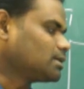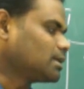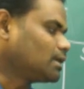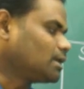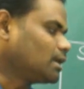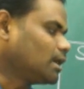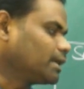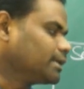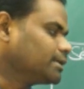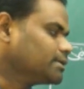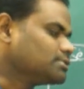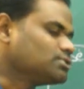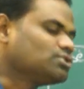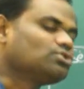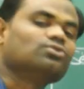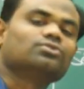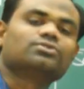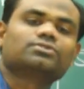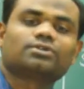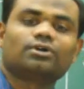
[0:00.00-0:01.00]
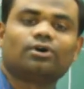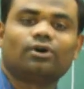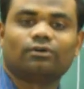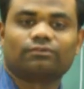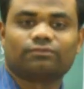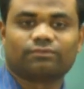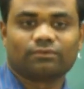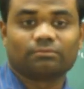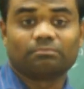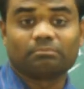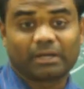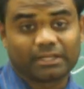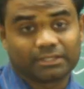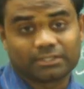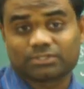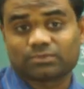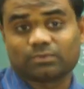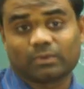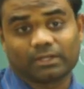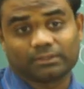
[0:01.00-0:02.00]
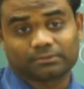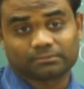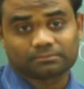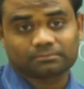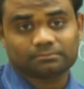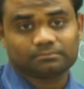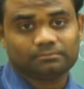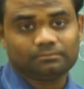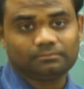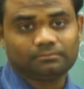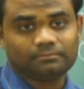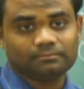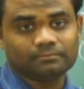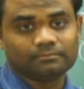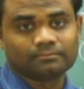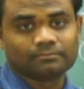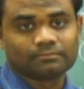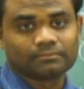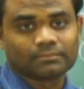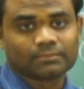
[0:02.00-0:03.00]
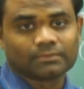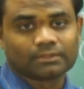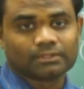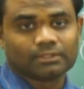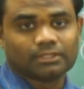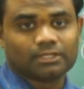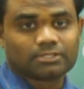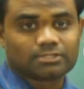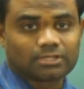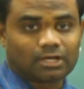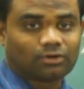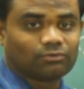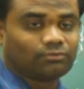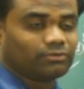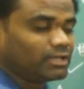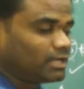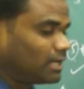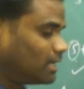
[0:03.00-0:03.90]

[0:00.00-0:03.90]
and i is root of minus 1. Is how we